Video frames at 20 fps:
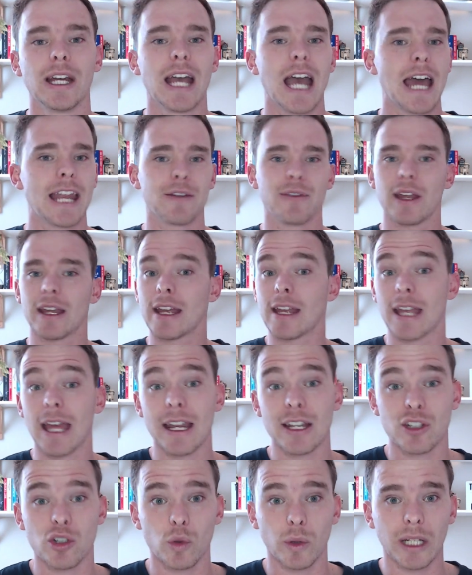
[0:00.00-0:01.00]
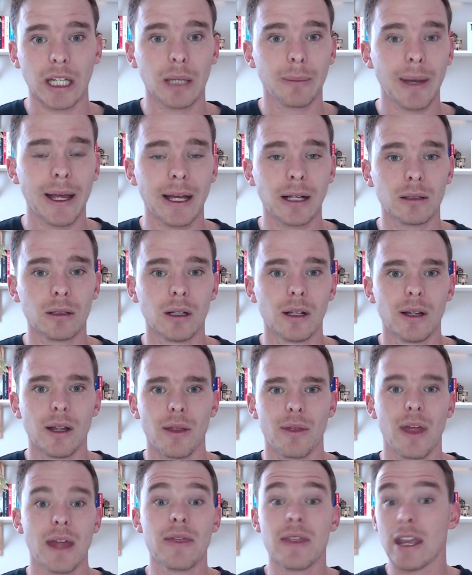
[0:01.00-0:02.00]
and if they can get into your email
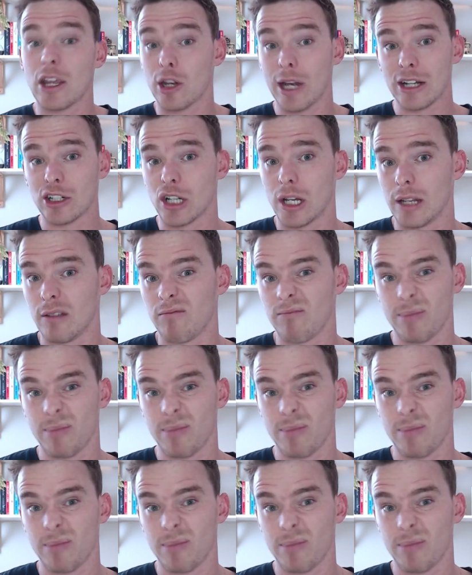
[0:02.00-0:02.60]
then they can actually